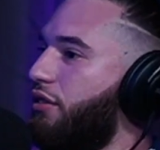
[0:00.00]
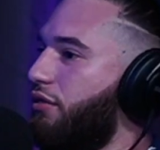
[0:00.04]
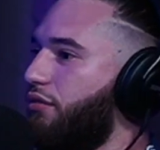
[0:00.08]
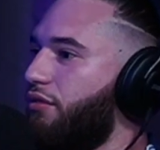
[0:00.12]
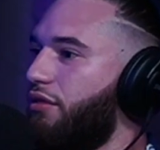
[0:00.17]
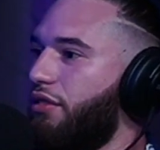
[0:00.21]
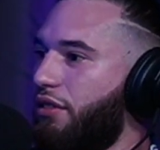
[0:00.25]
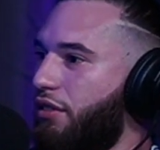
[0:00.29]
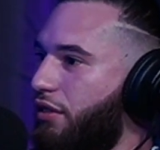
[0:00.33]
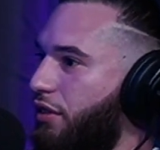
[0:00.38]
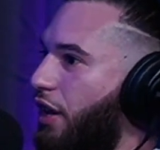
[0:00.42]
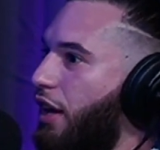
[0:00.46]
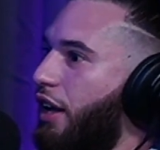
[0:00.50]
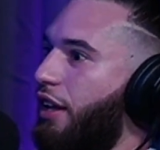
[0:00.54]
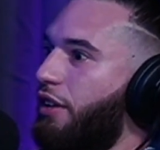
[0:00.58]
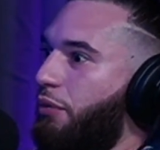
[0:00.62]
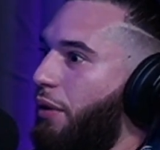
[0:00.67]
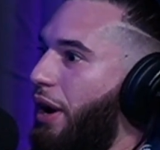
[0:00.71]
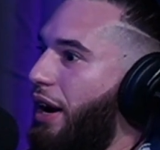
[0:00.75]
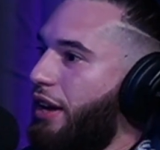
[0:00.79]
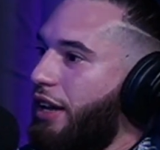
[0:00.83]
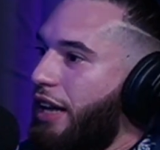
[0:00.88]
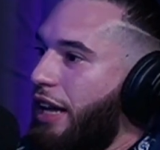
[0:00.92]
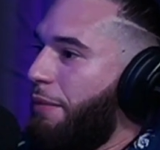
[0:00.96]
and,
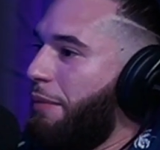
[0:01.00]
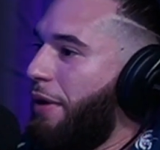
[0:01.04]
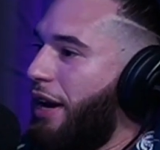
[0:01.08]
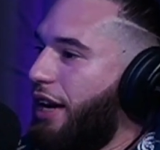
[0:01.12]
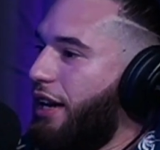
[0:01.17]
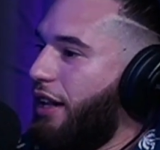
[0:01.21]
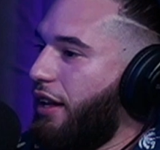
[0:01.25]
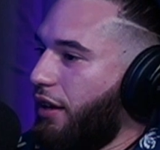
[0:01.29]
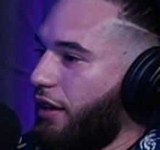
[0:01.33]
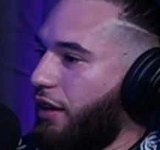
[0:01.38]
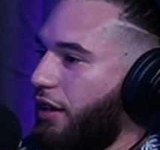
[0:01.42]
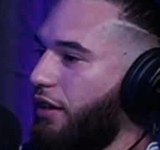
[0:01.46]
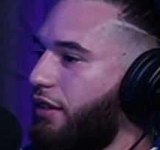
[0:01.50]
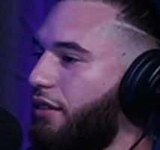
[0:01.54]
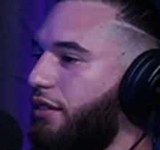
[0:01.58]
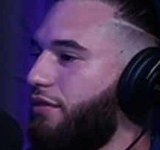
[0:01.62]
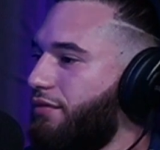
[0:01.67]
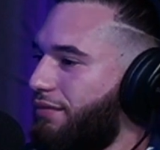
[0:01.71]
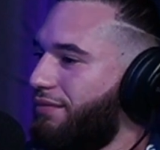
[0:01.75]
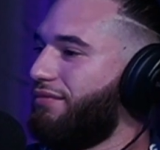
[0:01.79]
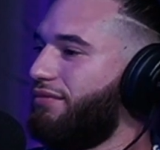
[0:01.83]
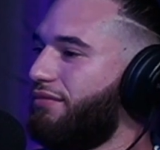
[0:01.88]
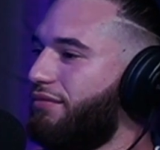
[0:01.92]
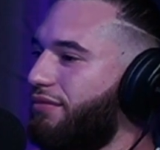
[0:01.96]
and right
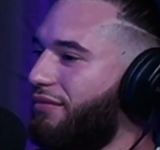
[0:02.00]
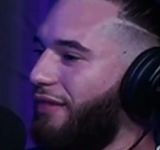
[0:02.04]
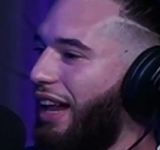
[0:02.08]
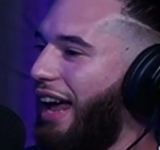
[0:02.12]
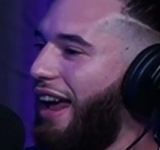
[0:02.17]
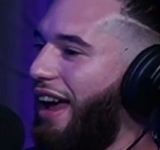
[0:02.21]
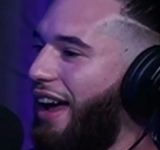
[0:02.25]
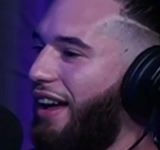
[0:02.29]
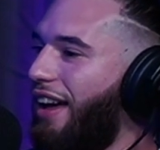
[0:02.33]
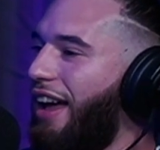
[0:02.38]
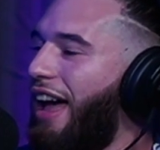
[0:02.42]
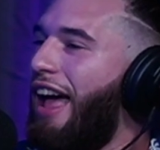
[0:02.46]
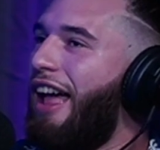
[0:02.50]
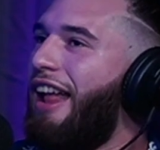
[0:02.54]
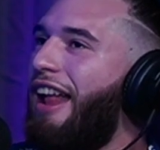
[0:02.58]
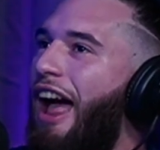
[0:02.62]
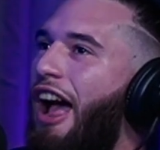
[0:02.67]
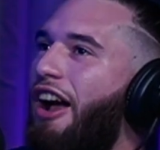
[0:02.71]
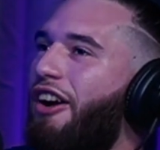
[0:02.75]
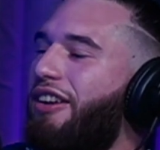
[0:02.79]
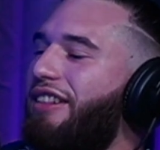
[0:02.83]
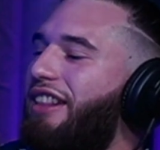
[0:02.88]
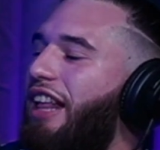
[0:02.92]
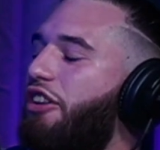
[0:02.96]
immediately, yeah,
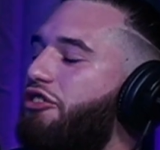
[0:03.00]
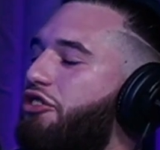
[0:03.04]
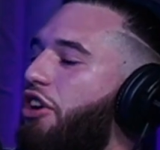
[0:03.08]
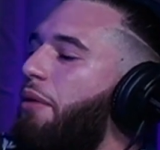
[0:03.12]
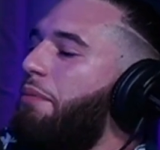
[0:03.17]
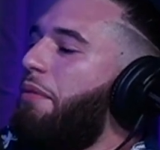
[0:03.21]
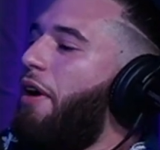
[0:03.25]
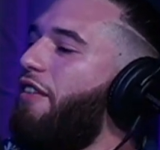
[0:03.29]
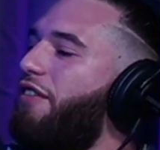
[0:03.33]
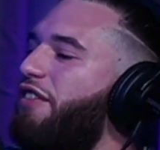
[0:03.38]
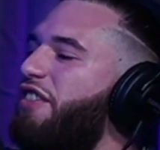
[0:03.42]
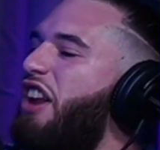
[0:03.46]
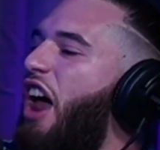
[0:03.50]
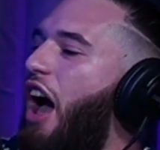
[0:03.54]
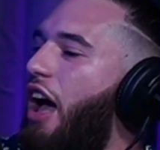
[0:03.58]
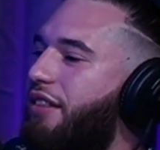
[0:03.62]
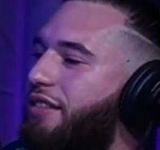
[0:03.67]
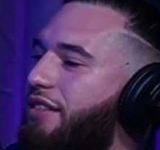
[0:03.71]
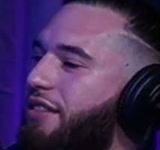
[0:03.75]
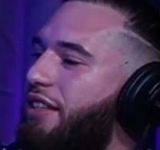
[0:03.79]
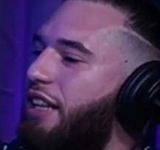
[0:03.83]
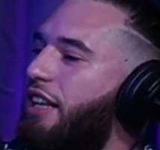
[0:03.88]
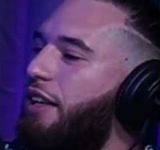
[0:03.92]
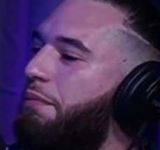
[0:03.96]
how could that drop off
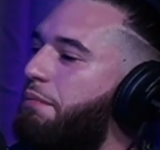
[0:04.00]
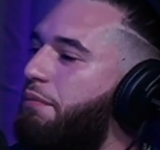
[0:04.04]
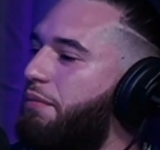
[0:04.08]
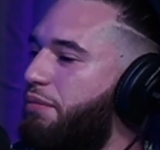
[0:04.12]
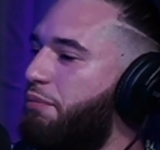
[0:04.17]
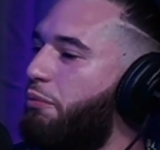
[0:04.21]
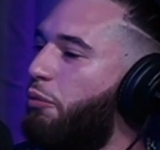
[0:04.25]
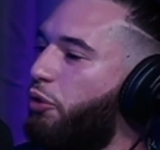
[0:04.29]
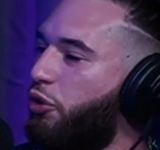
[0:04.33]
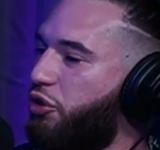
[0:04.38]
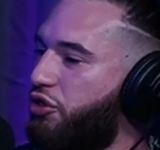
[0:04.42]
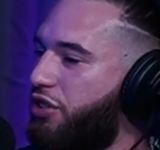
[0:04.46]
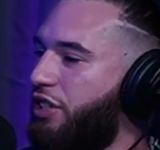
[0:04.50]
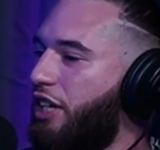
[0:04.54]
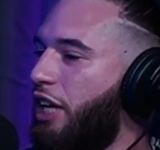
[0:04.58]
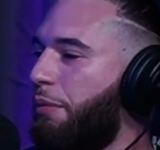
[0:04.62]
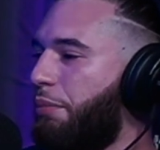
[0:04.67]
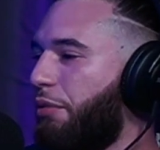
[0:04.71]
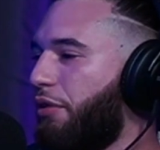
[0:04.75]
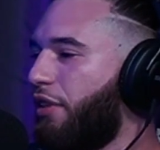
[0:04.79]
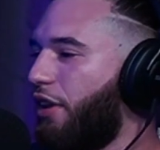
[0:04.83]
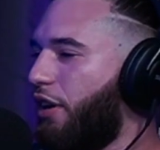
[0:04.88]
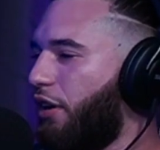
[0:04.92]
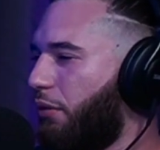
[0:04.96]
not seem more
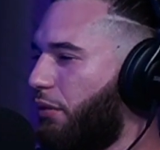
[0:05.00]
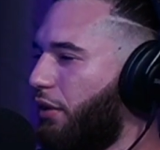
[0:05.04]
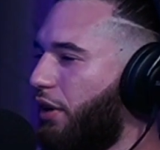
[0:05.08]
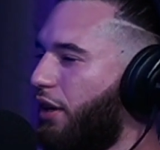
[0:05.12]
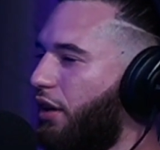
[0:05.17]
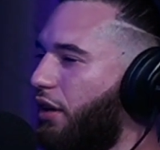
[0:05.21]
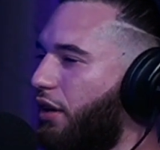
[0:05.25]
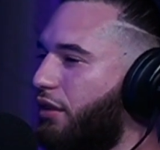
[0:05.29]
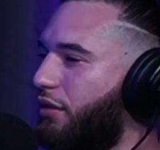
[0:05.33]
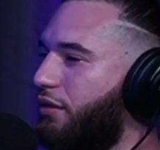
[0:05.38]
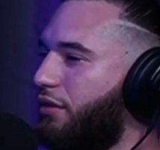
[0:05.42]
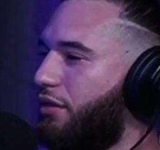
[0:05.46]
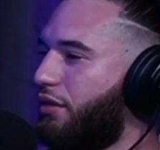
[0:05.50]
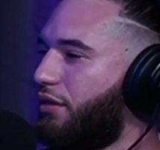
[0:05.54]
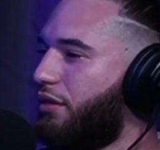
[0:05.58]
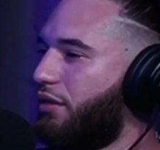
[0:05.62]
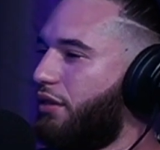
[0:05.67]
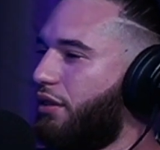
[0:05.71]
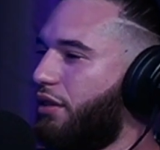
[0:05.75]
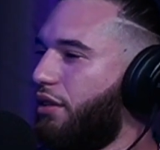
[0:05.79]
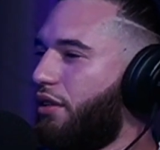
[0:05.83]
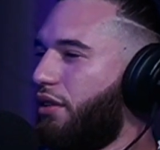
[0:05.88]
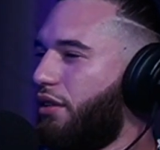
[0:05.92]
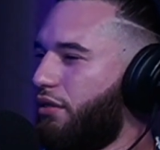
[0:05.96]
steeper than it really is?
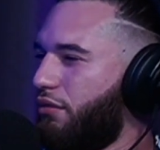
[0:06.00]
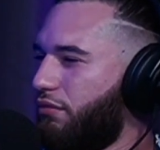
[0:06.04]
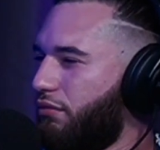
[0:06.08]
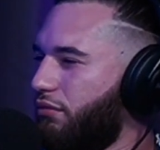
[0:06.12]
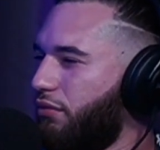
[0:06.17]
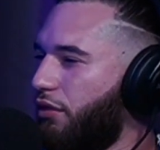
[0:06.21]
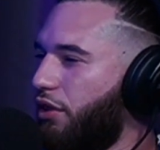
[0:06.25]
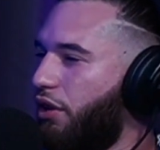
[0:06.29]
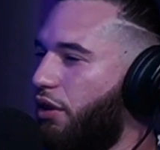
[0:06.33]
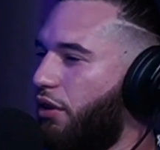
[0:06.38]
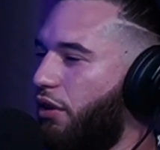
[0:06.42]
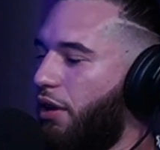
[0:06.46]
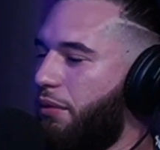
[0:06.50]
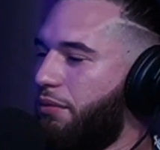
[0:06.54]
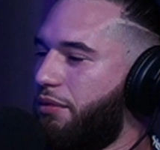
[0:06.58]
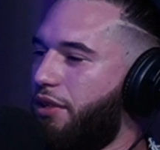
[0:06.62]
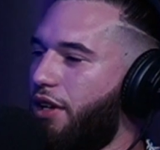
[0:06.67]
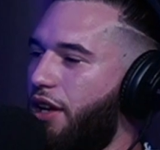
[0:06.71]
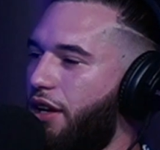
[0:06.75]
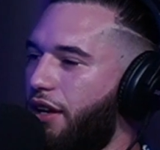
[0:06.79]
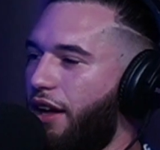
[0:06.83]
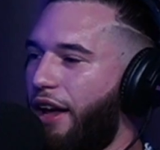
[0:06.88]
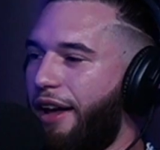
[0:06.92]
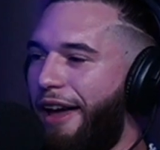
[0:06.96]
Yeah. You know what
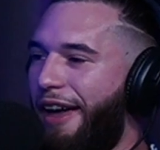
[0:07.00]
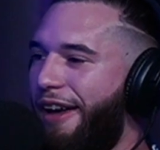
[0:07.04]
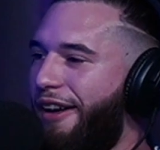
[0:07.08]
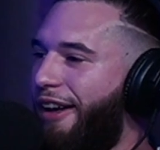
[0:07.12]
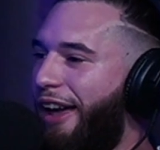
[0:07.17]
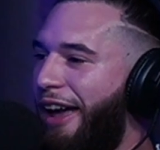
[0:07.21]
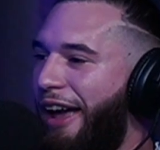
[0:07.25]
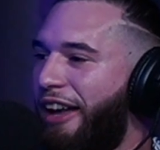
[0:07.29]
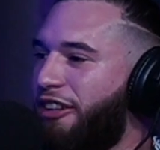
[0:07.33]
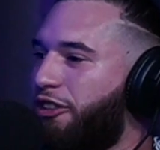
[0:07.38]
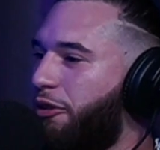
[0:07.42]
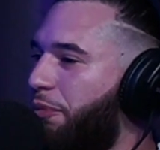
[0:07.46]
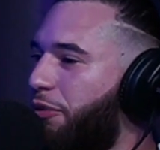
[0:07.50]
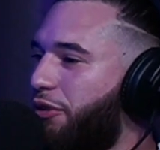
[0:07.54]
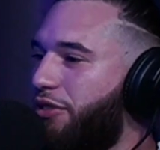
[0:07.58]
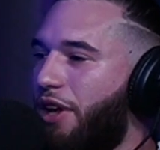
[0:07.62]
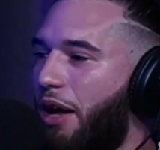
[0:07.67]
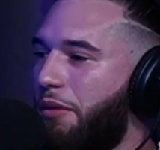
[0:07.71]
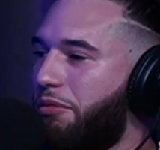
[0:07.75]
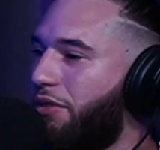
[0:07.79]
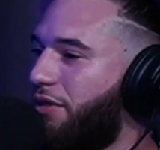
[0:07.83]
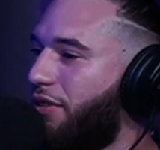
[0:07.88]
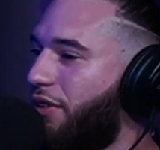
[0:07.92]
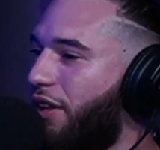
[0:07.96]
I'm saying? It's a
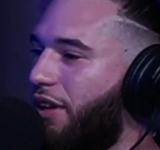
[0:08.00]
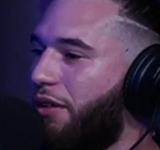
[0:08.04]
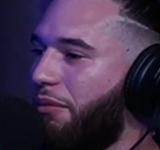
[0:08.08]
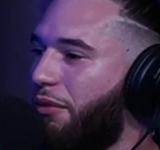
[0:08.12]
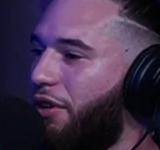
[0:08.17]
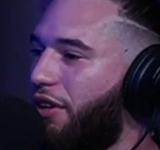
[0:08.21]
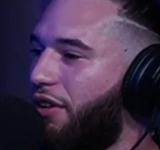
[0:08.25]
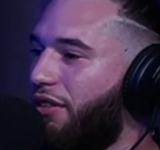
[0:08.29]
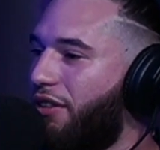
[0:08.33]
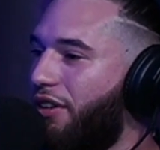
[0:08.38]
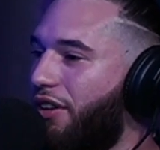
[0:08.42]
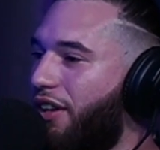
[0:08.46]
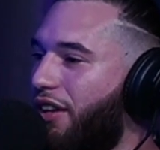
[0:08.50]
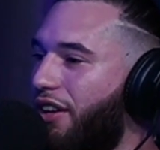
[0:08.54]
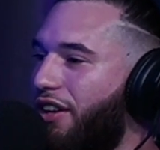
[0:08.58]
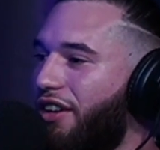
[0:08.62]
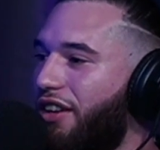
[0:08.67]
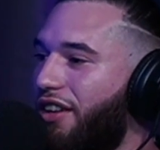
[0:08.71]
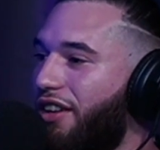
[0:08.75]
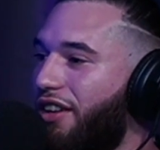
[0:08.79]
perception thing, bro.